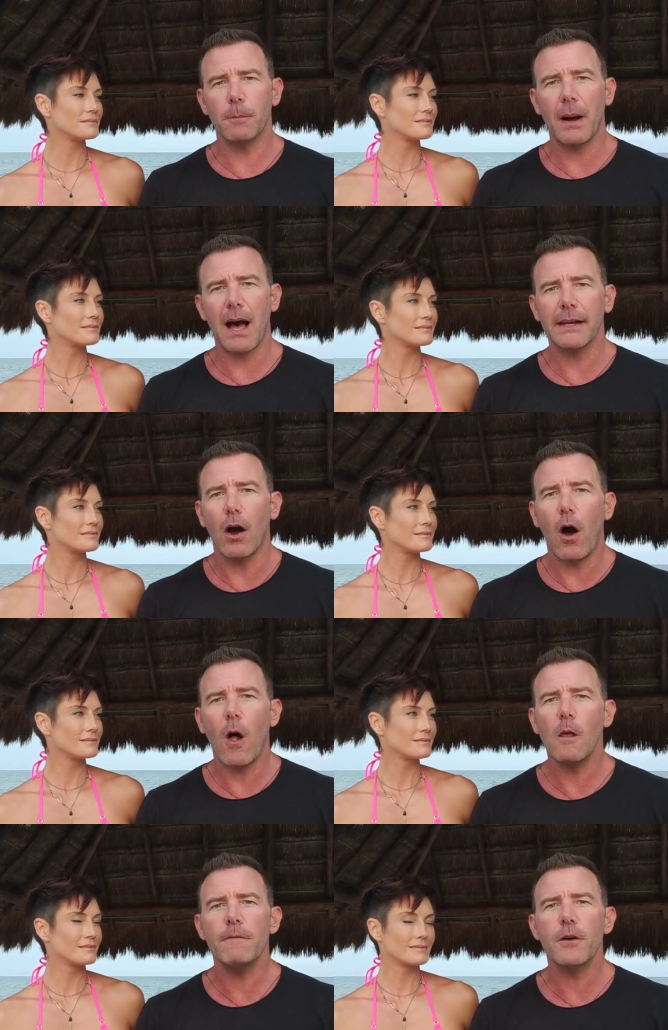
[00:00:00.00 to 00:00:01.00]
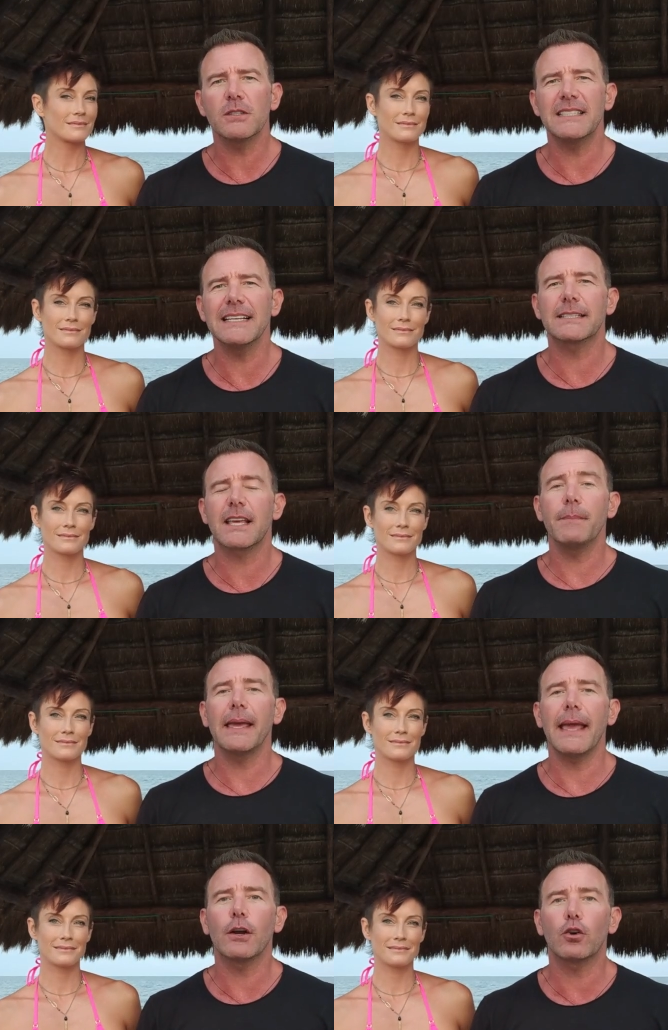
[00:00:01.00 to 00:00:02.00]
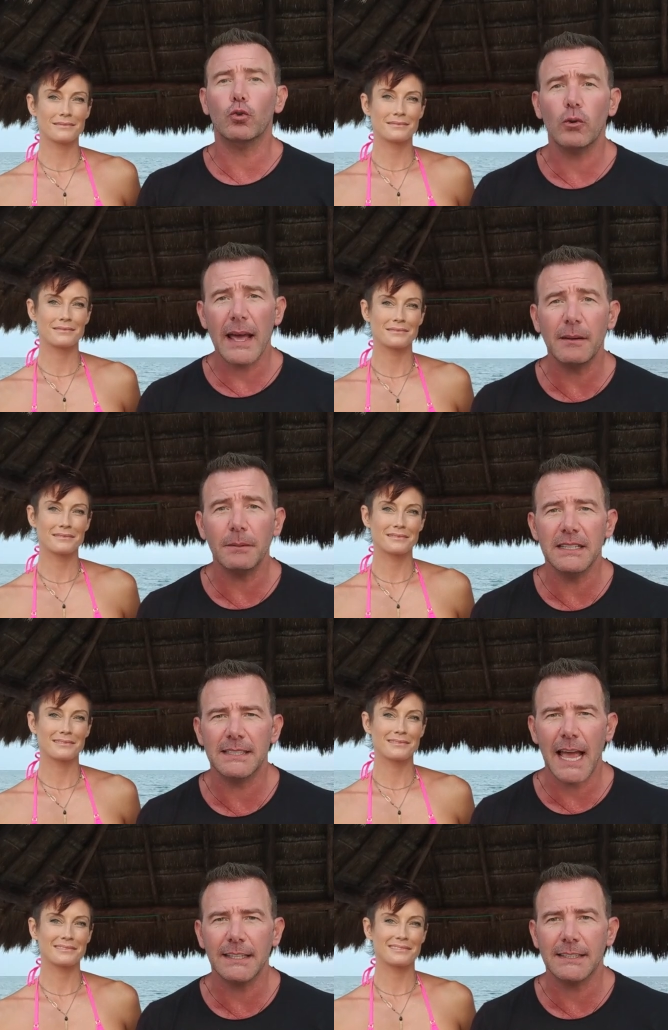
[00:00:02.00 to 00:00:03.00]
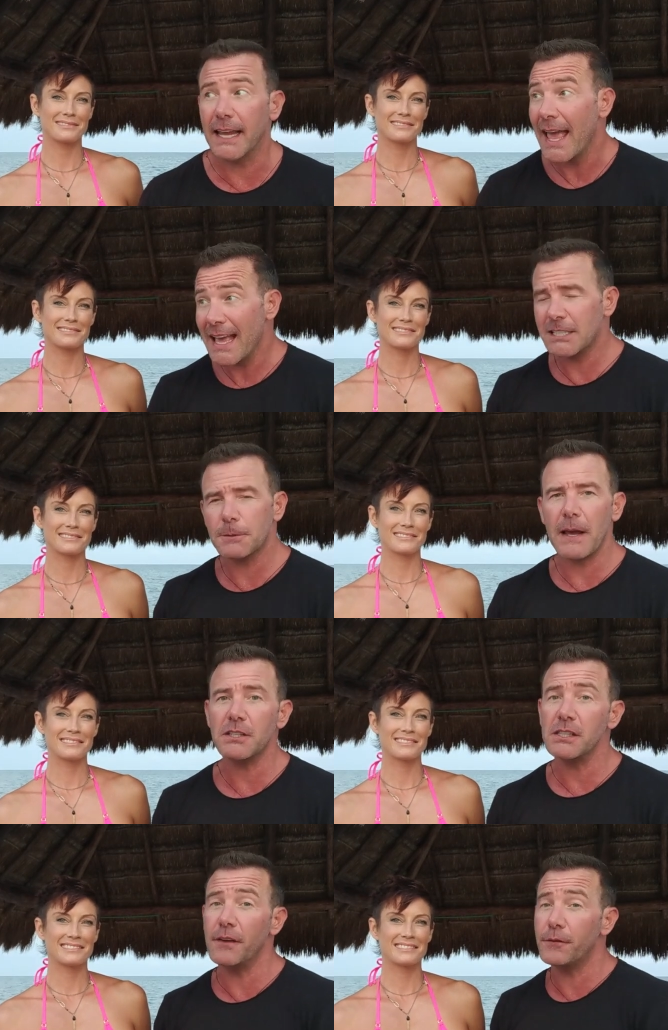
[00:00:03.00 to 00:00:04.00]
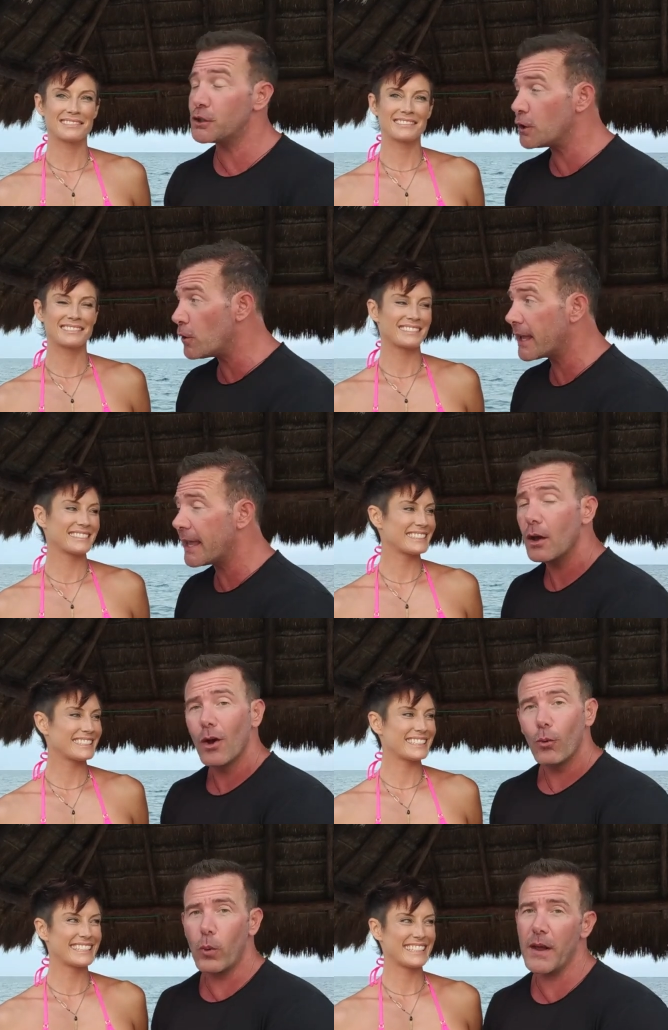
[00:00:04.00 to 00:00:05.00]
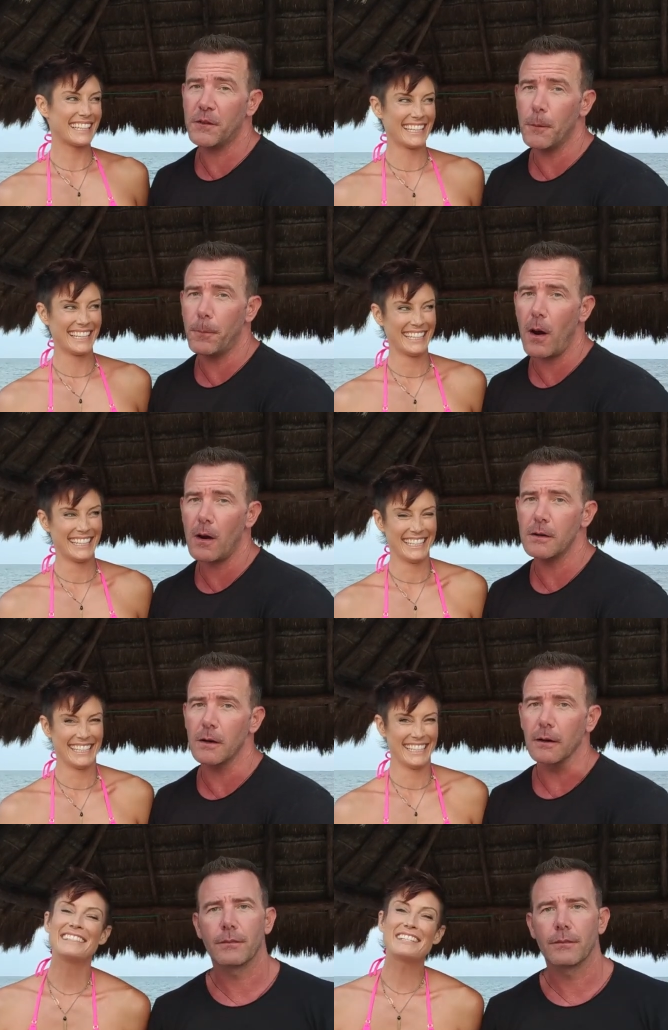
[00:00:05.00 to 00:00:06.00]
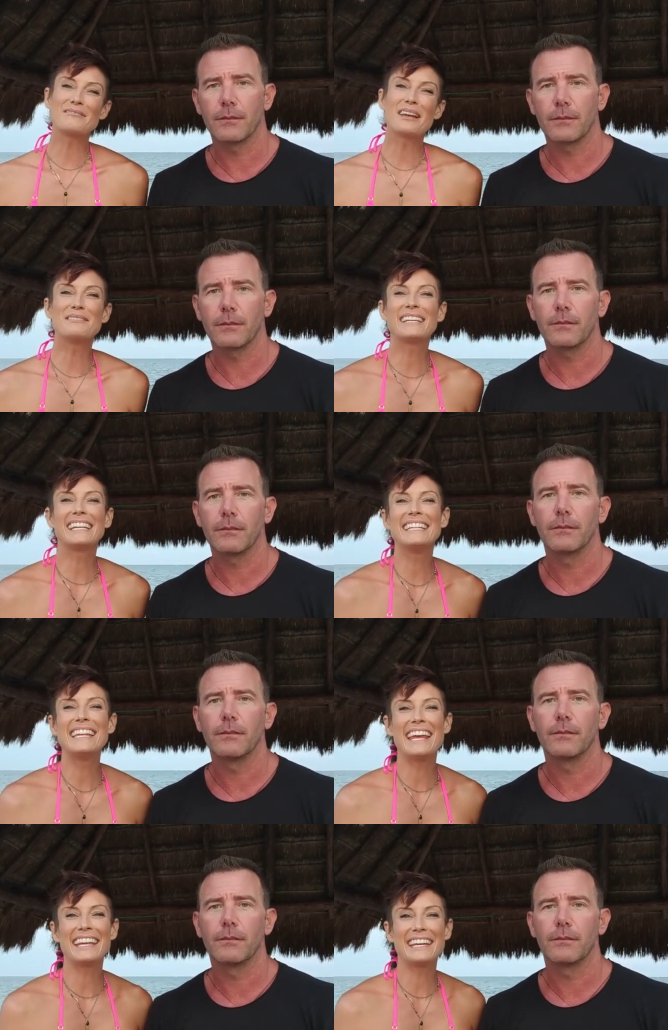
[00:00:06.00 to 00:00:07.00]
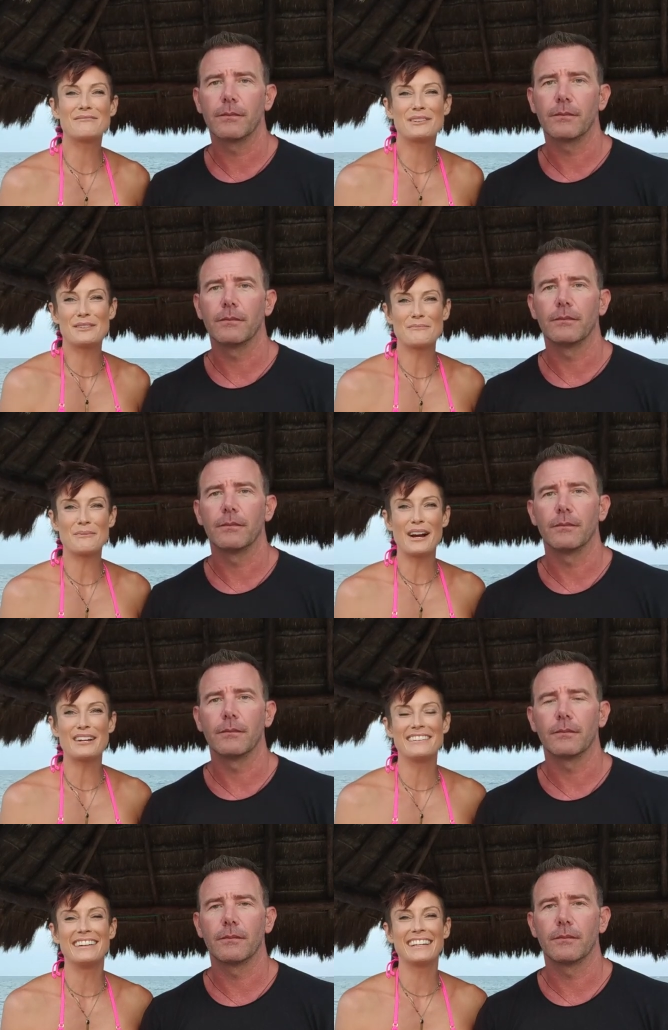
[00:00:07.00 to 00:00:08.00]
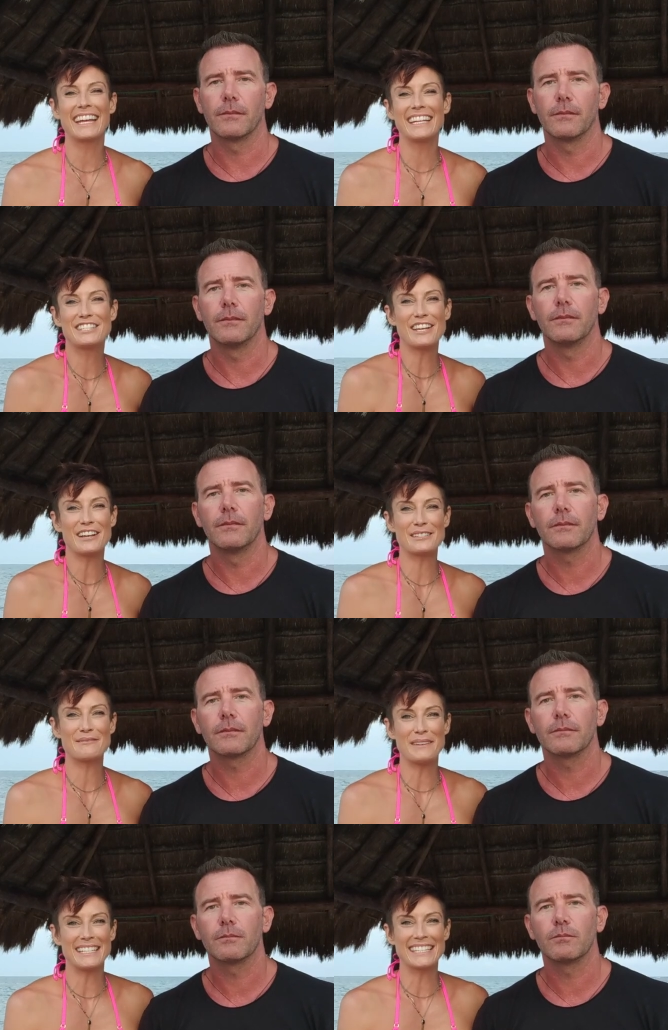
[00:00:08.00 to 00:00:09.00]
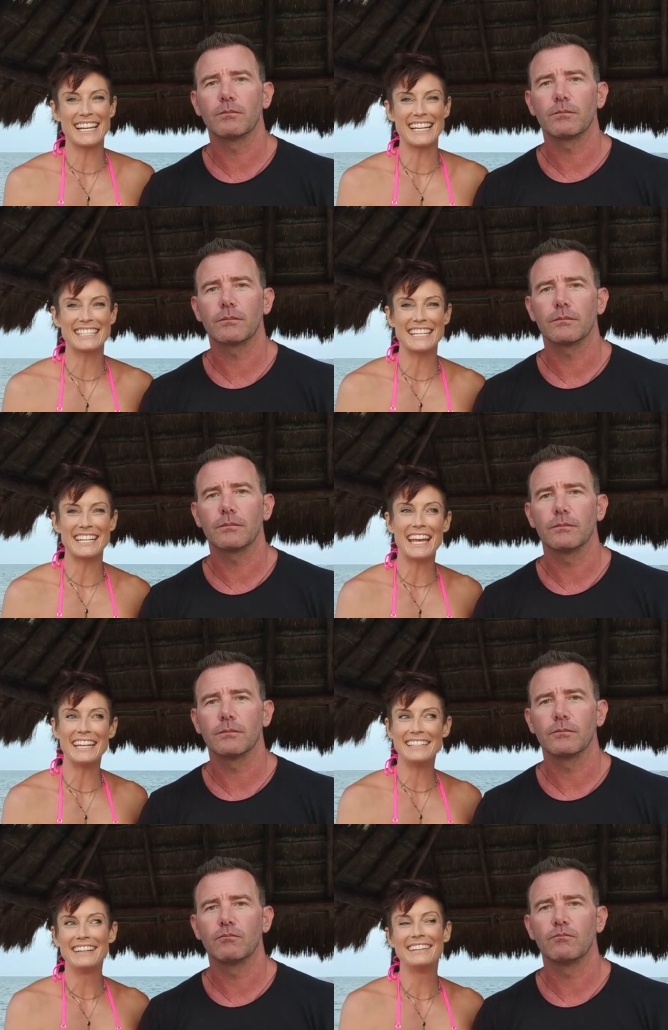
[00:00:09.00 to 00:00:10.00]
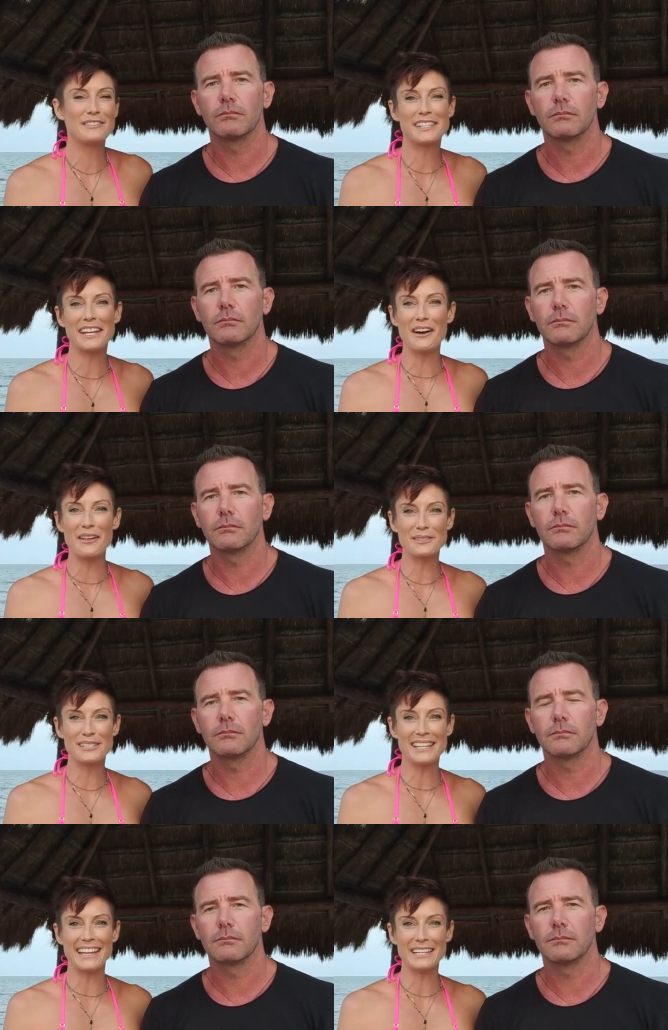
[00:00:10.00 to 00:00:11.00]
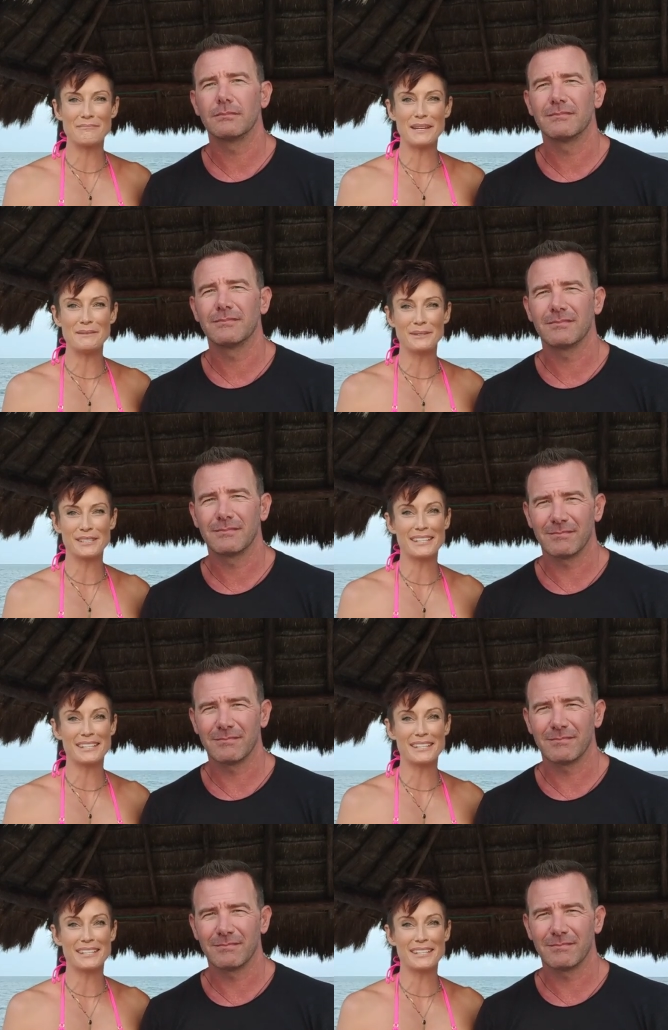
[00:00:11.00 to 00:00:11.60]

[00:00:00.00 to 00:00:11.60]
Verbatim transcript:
Speaker 1: your body, all of those things can be incredibly sexy, especially if you're doing it with your partner.
Speaker 2: Sometimes getting naked with your partner can just be sexy. And seeing all those naked people